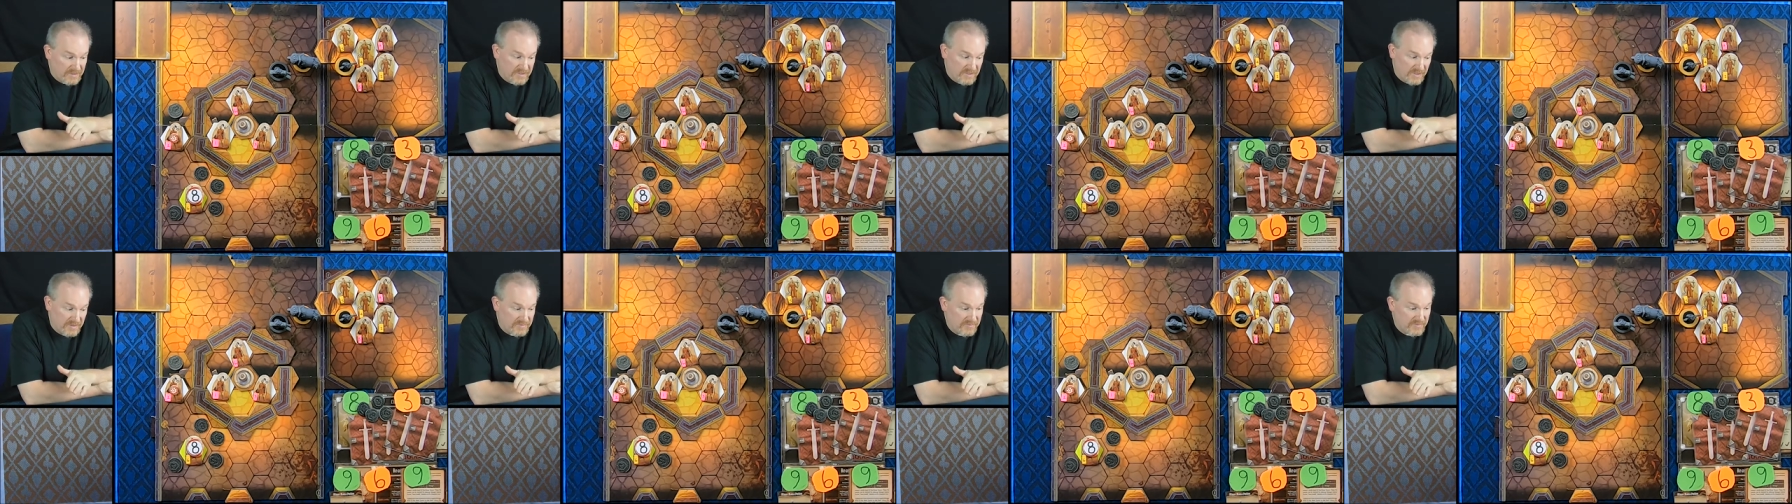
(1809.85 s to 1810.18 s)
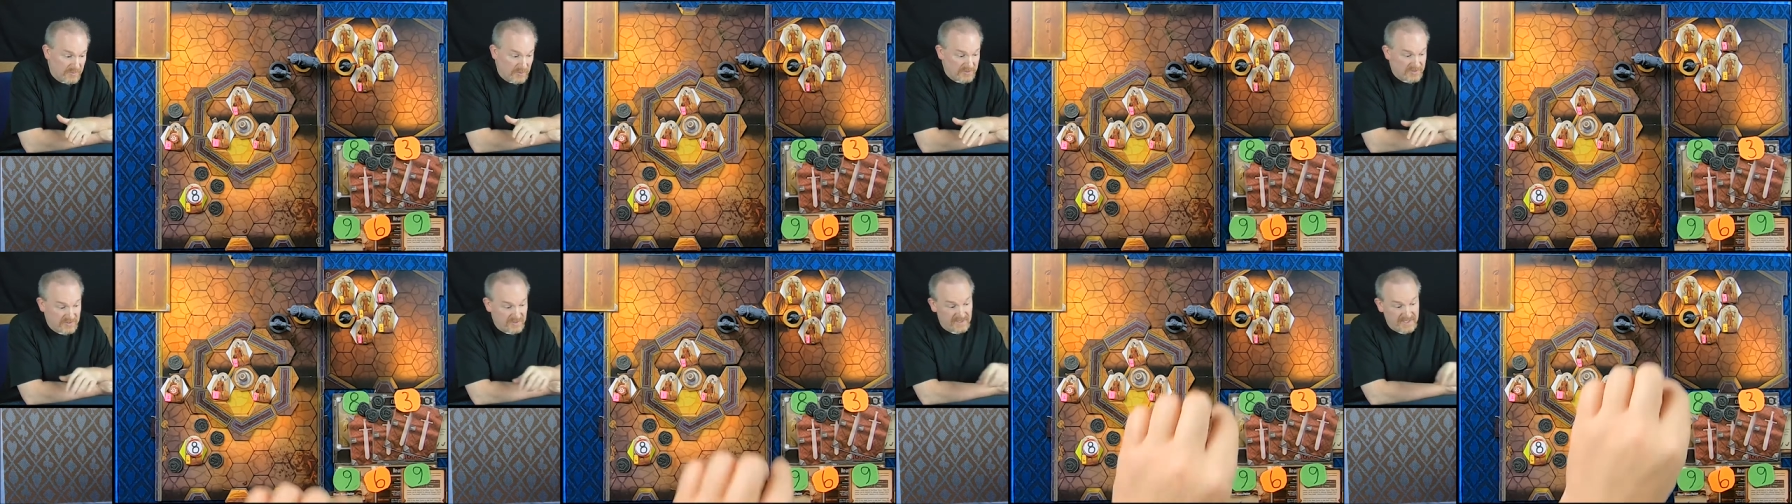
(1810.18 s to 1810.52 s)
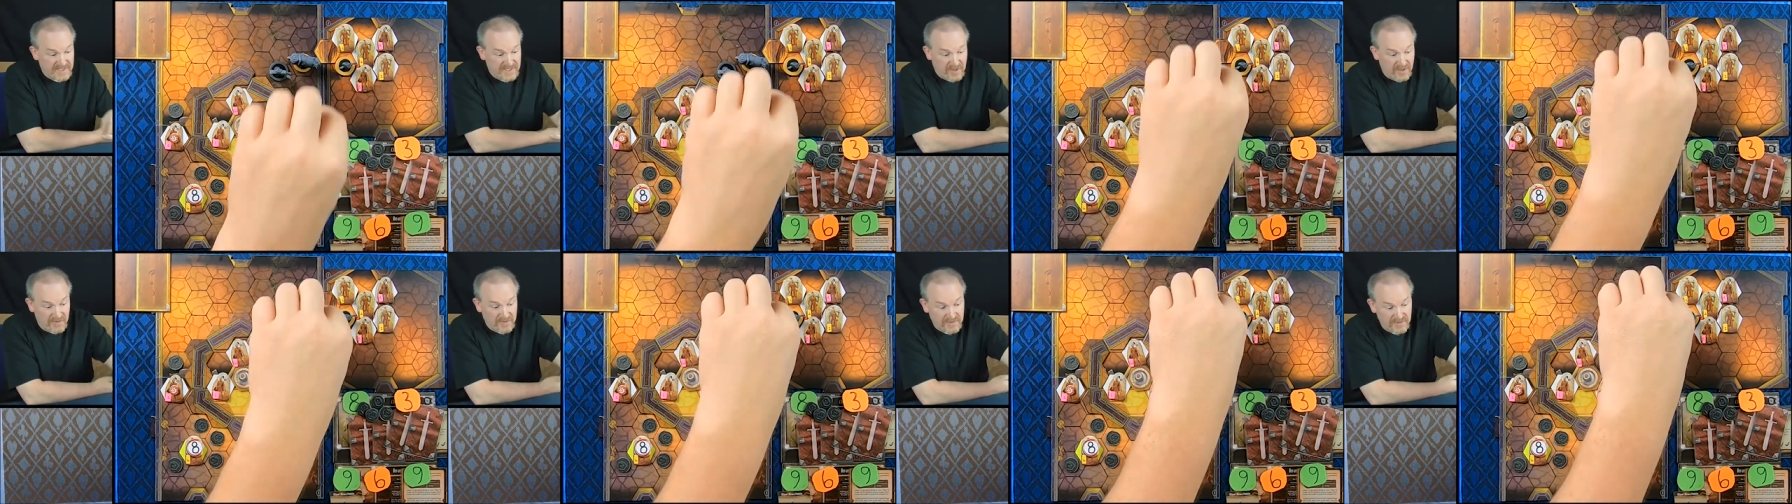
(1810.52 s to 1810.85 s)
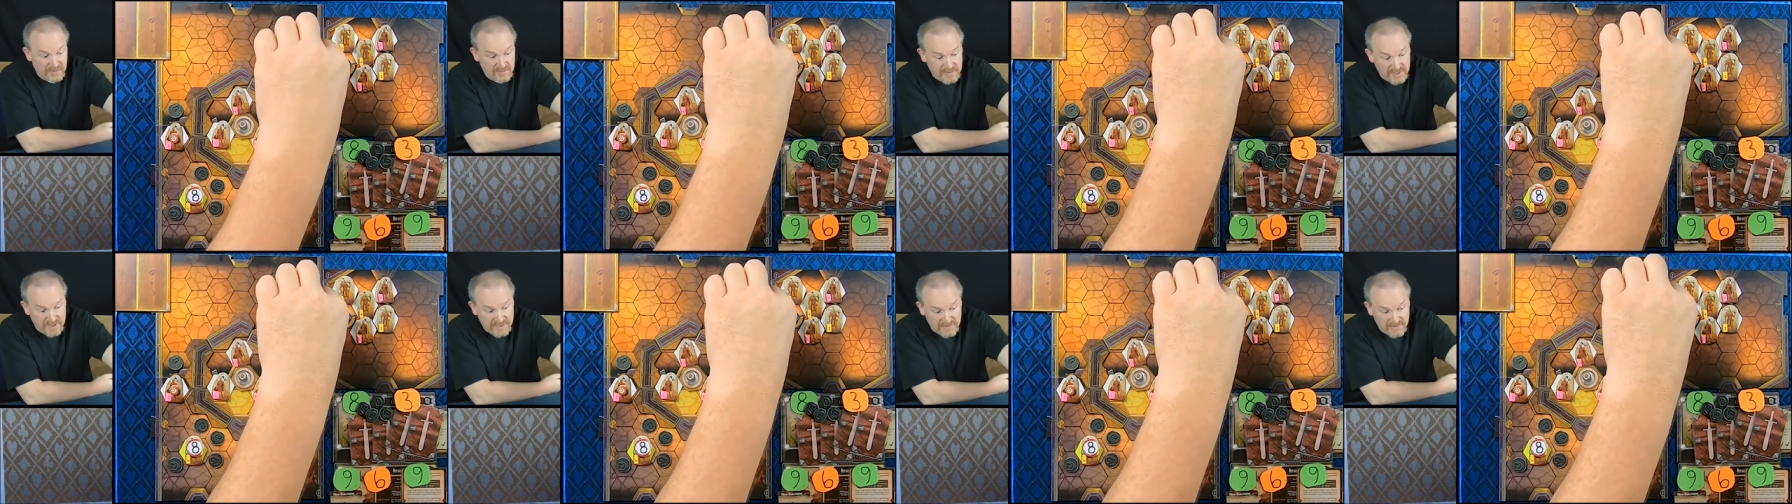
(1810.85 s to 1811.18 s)
Unfortunately, it also
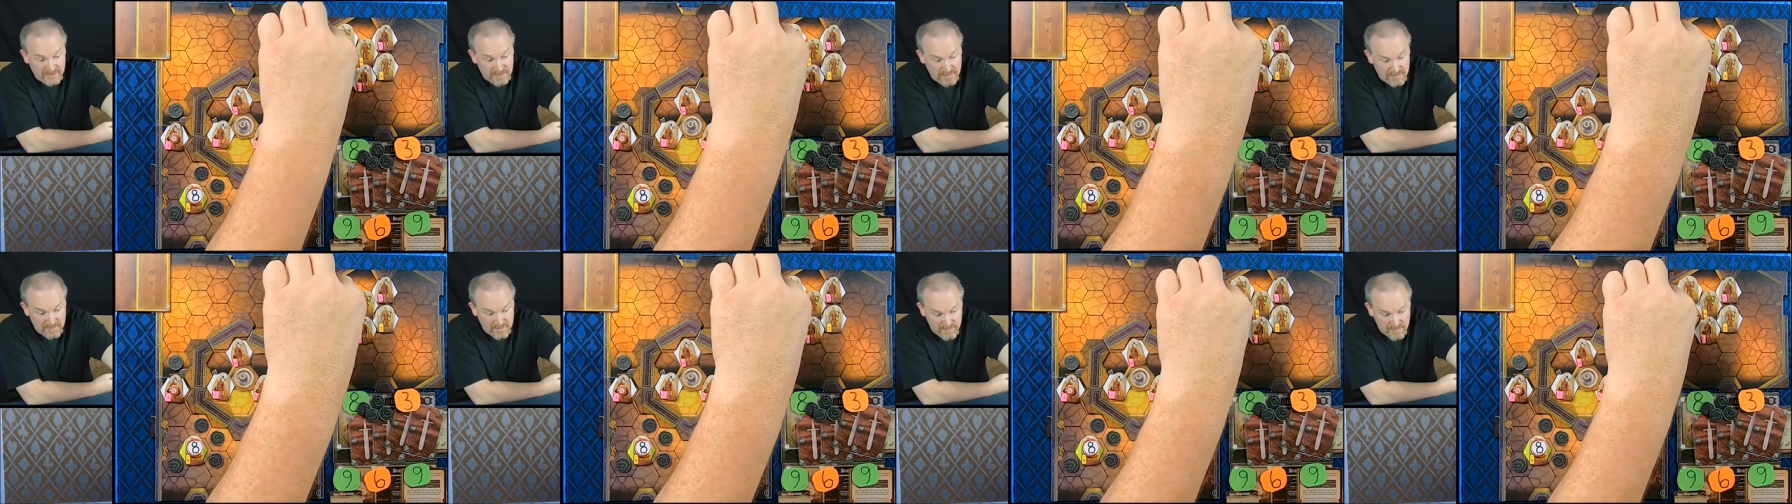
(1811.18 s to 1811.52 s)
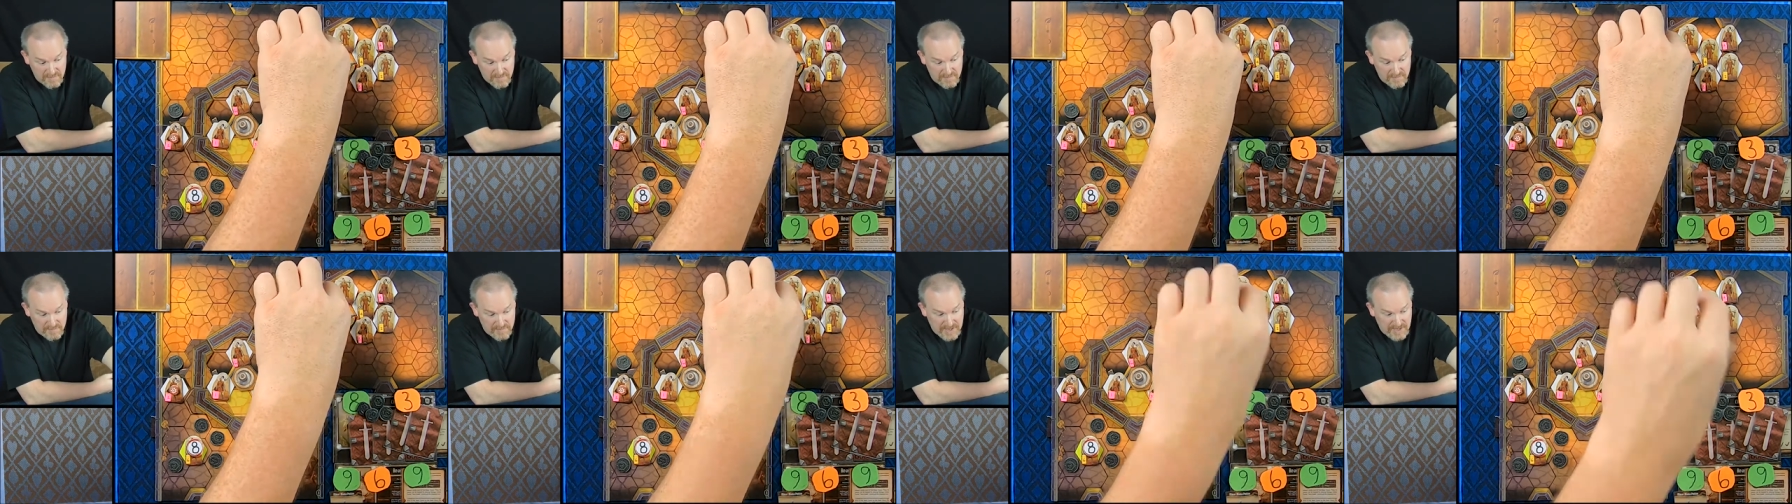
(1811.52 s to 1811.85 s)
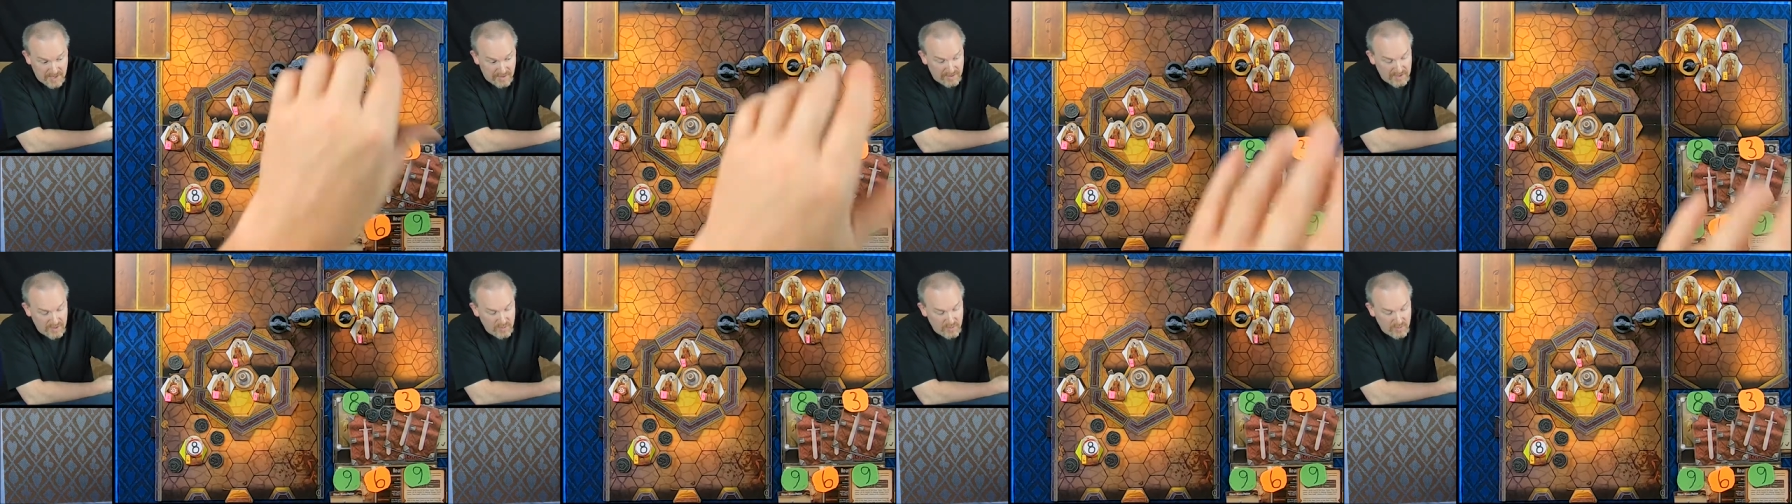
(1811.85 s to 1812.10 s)
means Barry